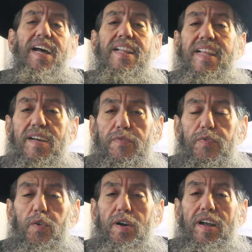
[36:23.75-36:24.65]
And
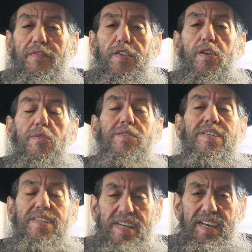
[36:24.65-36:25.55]
therefore, if you
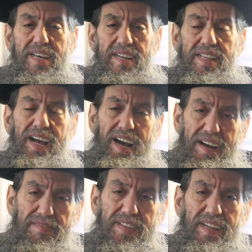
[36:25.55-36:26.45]
see,
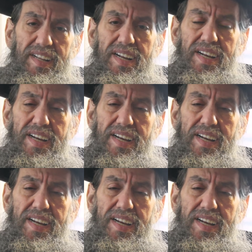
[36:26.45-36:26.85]
Lahavdil,